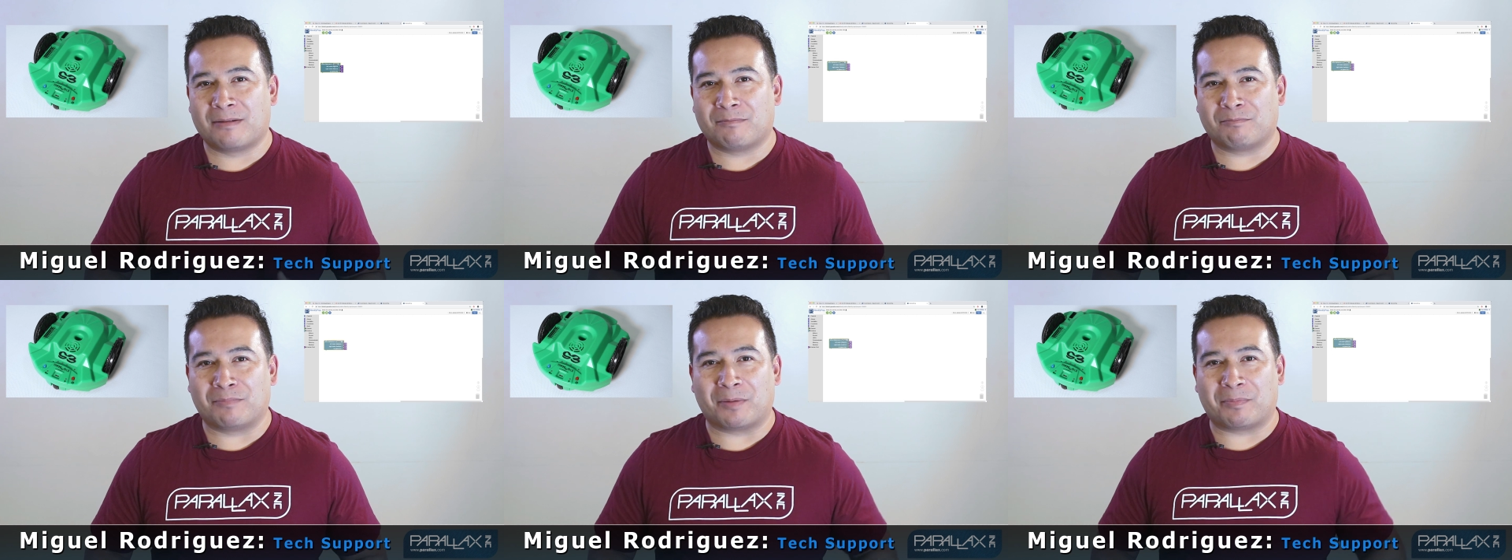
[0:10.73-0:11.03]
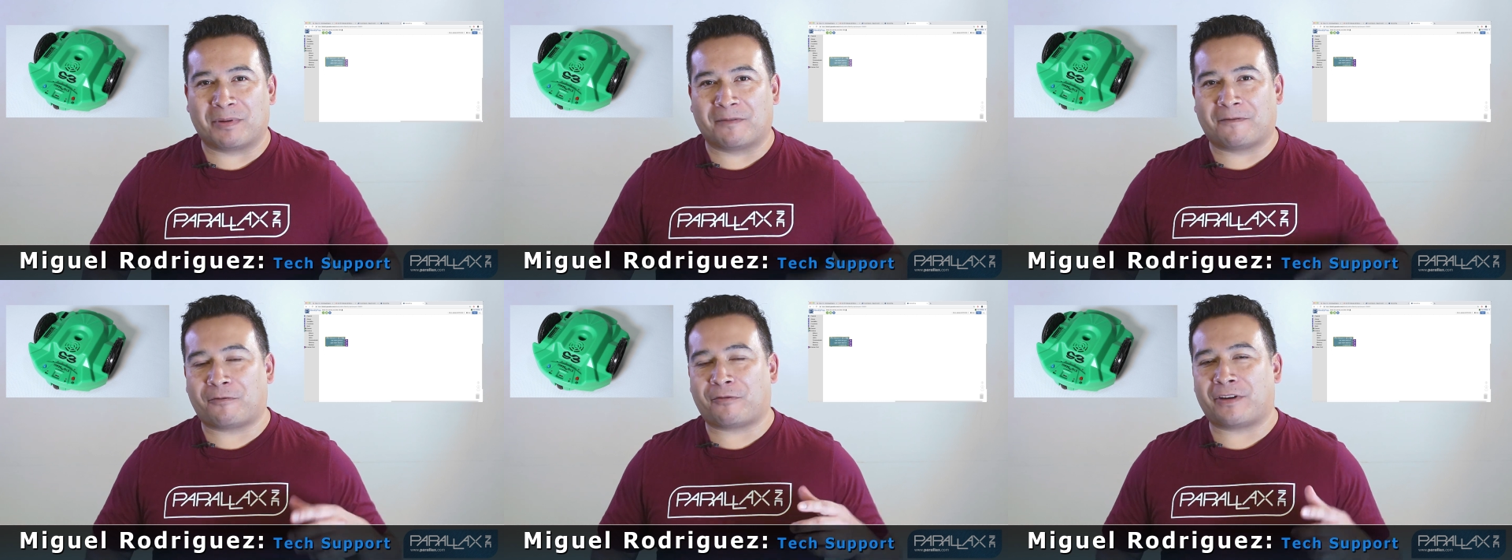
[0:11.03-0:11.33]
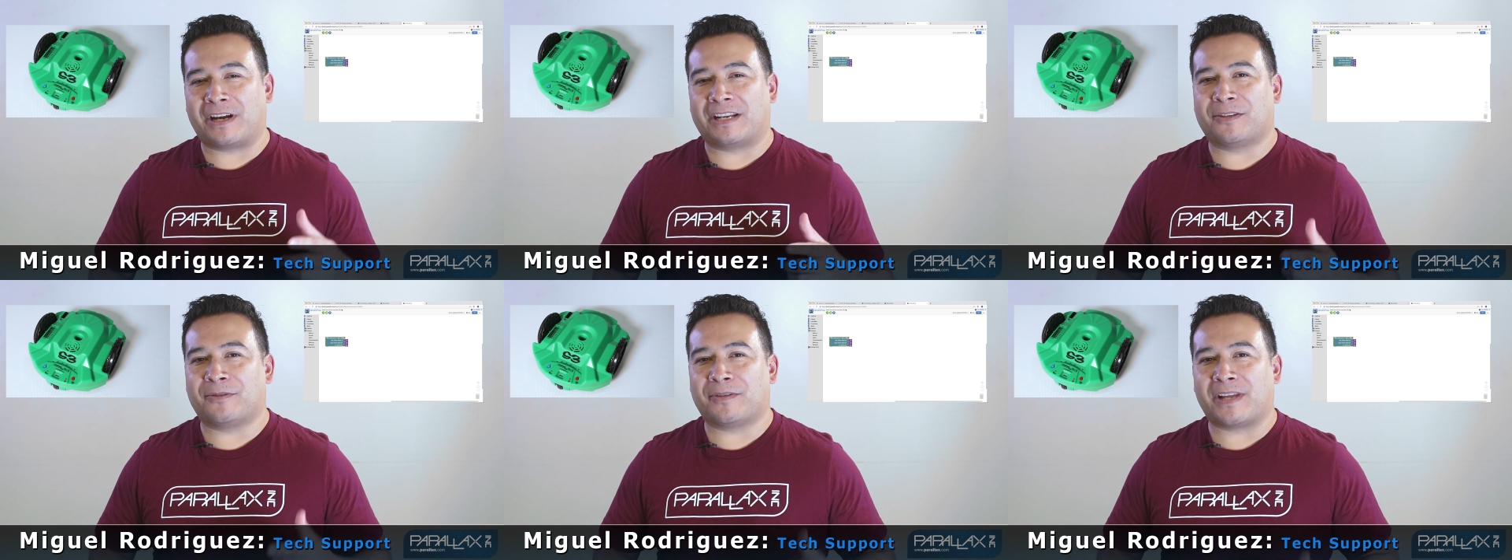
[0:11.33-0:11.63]
But before
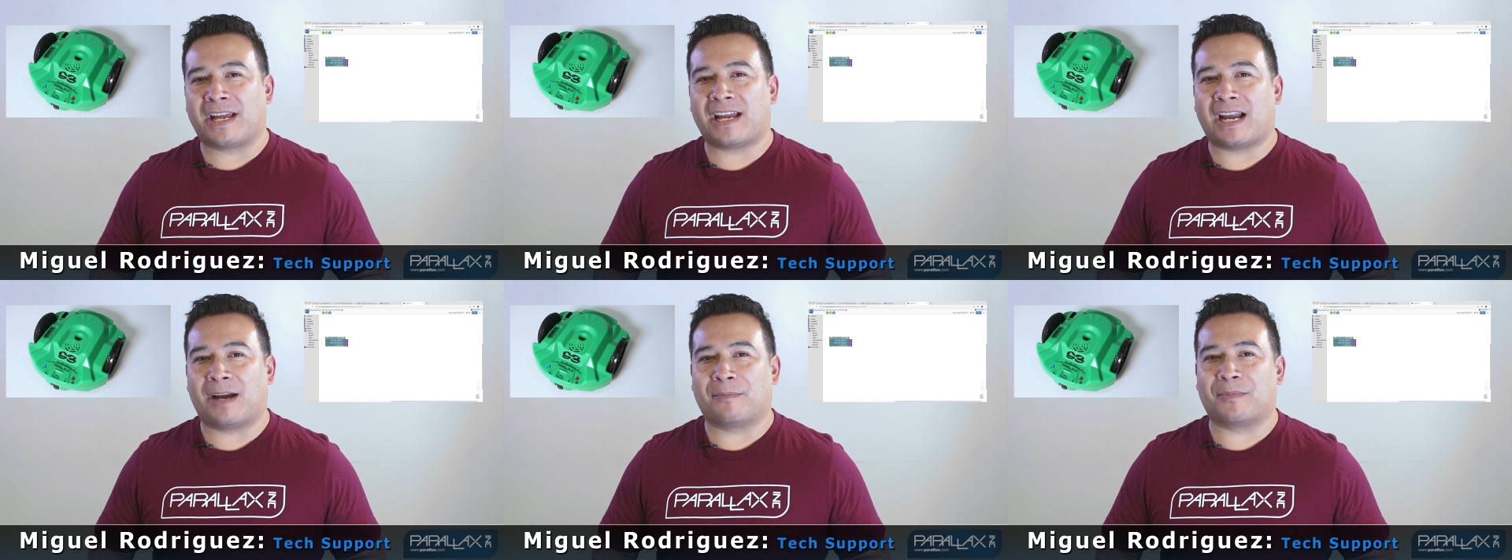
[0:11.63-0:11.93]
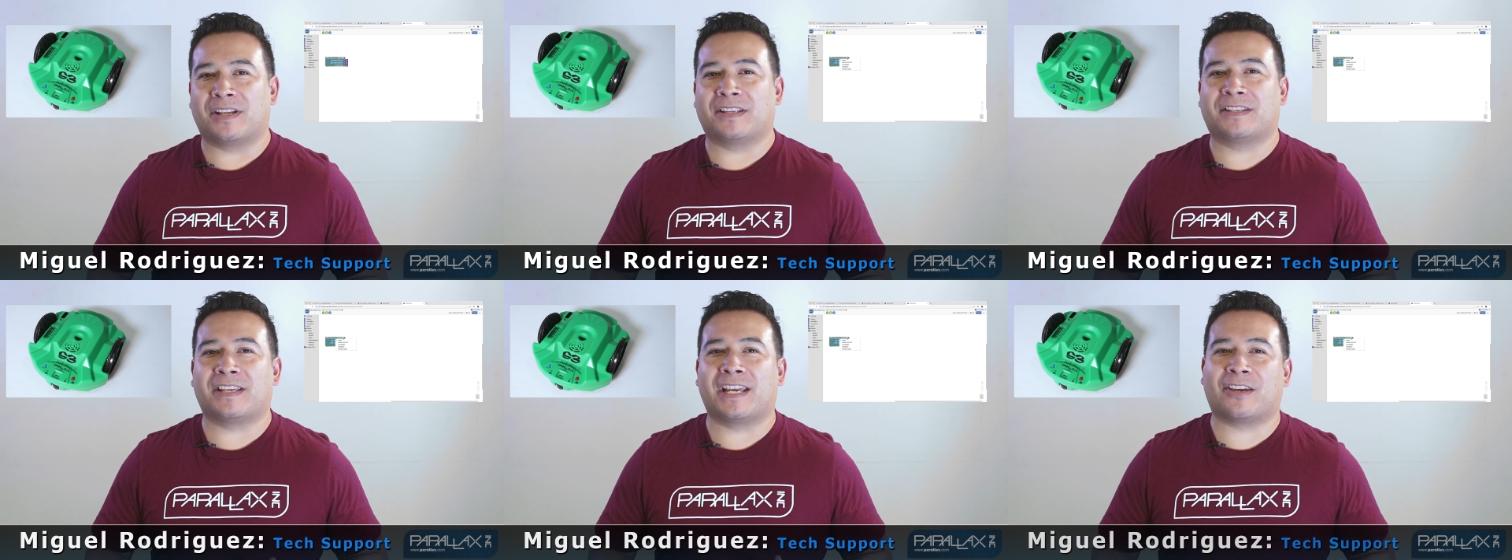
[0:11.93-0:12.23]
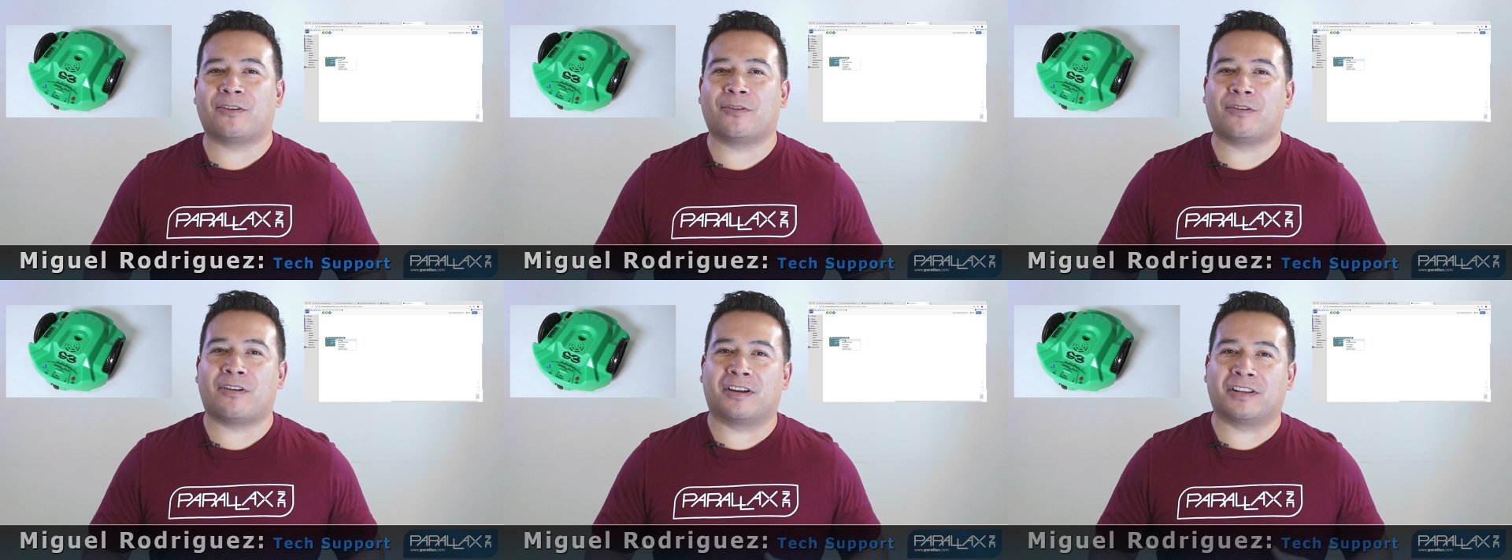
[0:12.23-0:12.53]
I do that, I'm going to take
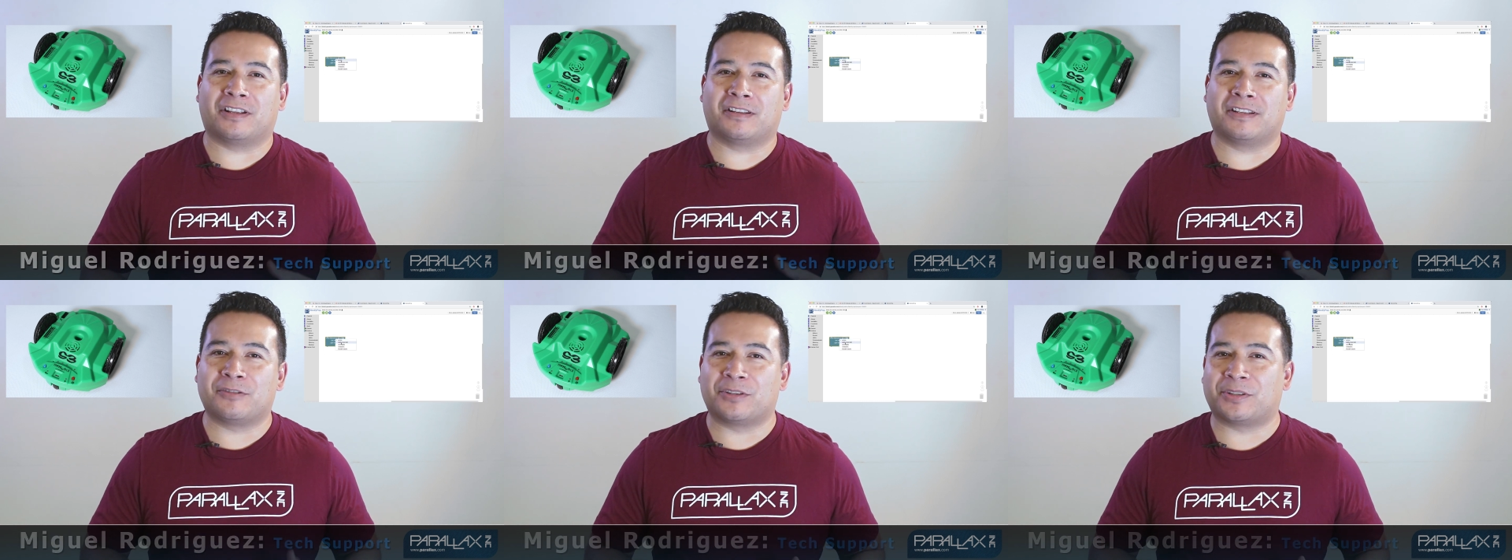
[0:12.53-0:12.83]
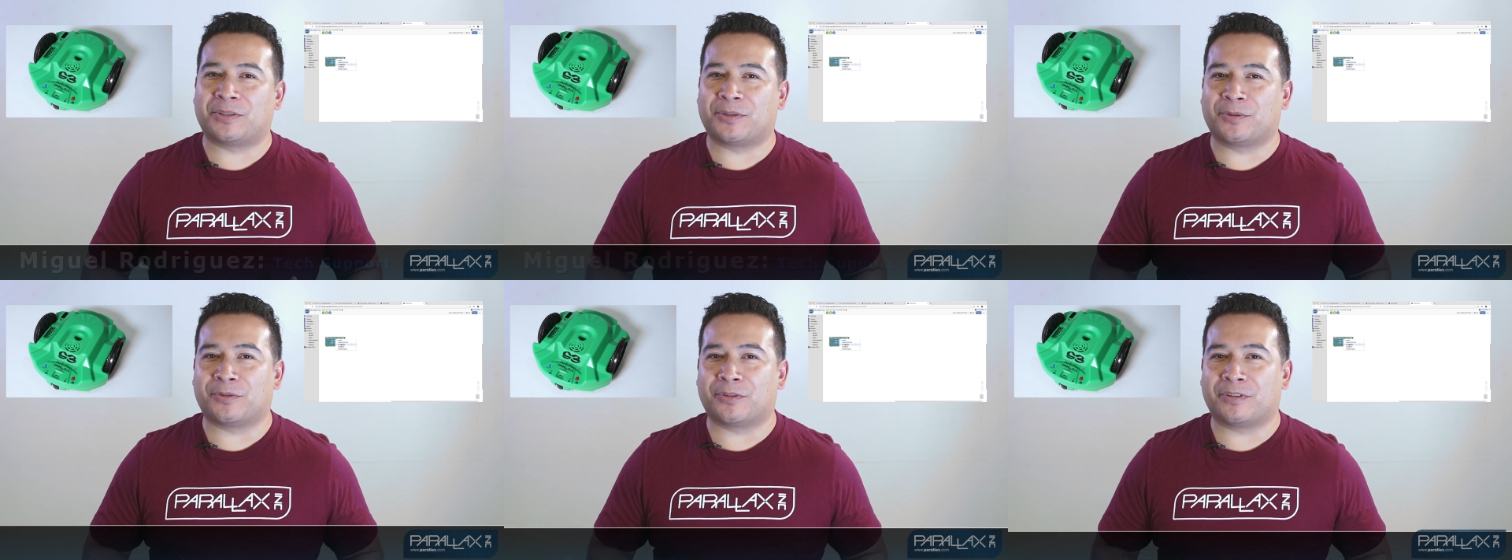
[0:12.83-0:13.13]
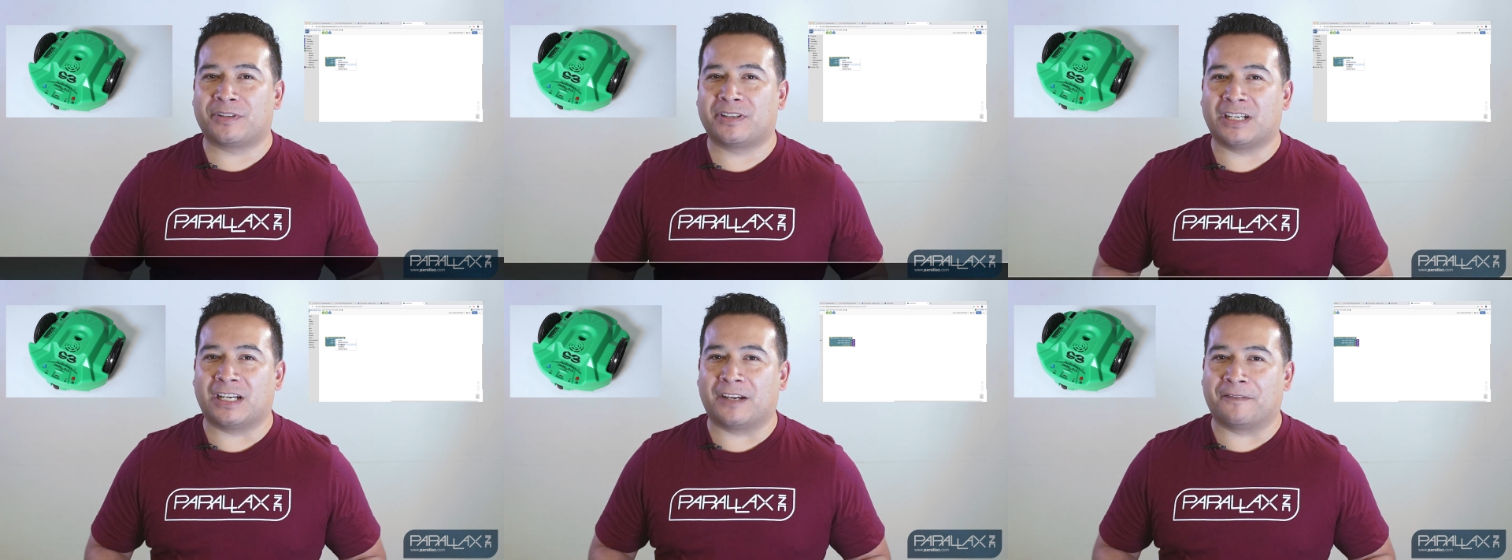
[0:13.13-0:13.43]
you on a little
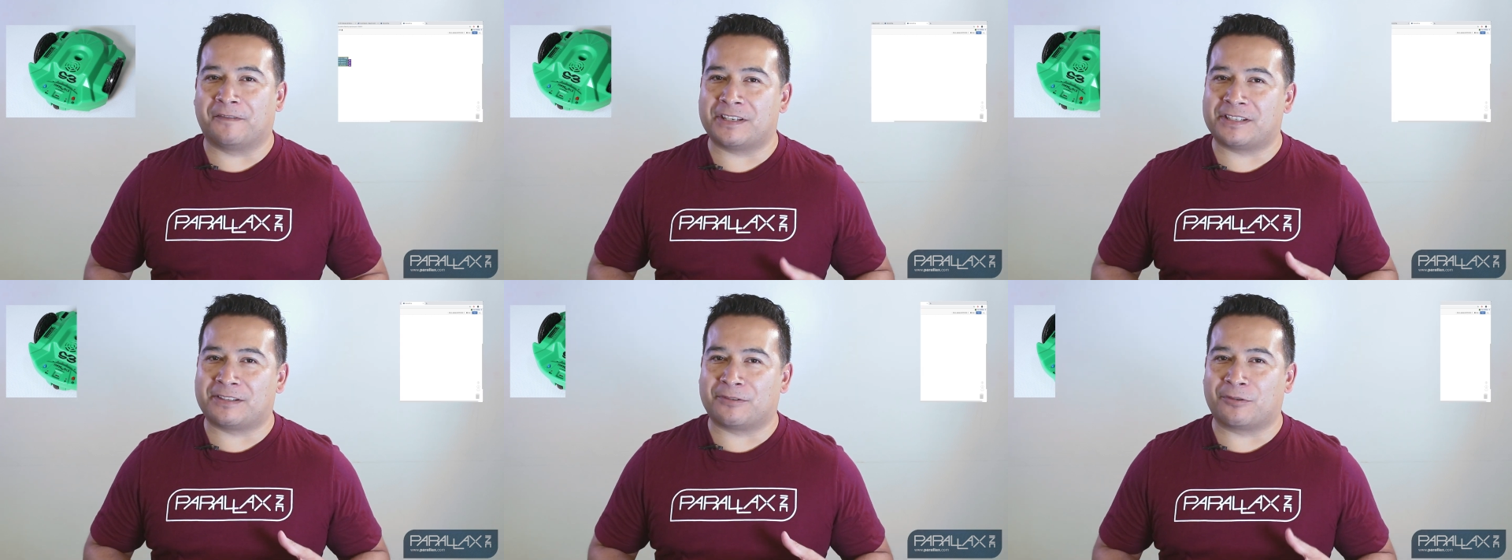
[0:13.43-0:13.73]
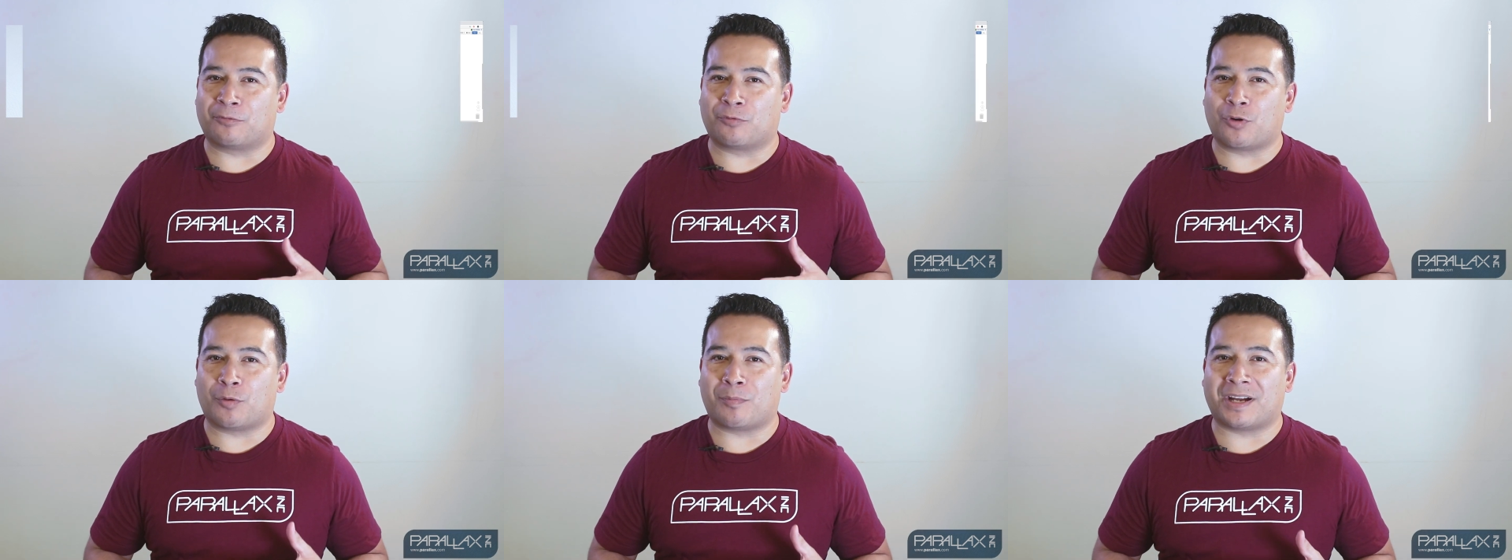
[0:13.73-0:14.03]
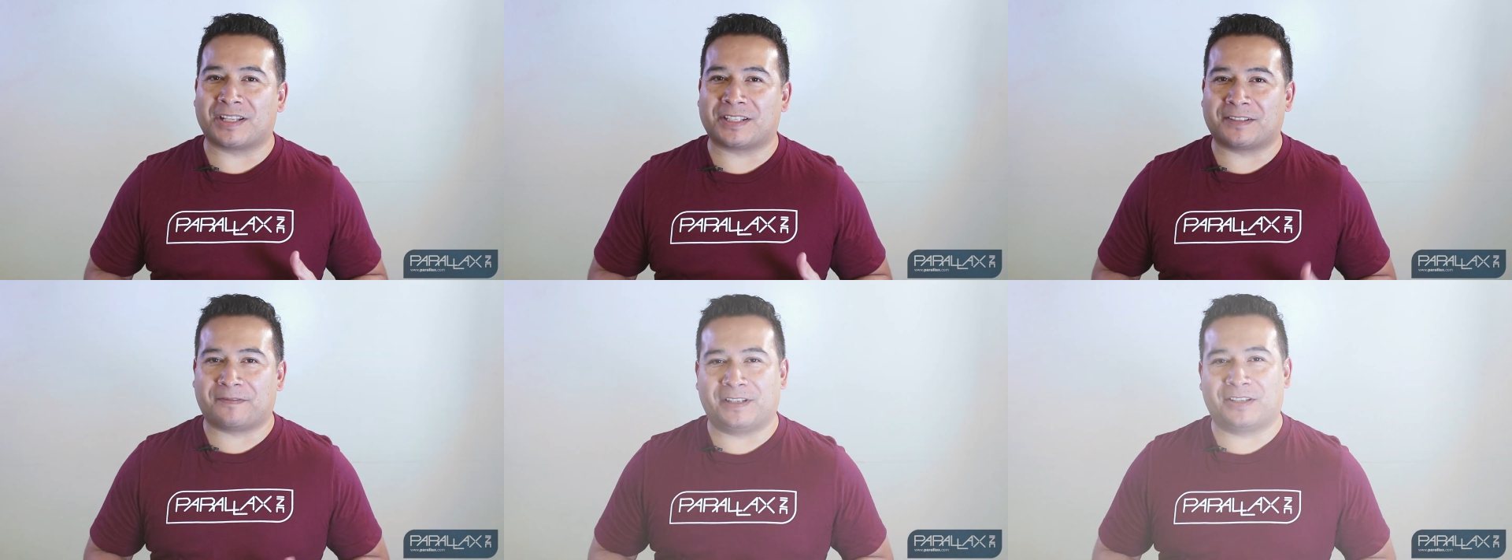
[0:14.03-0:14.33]
tour of this little robot's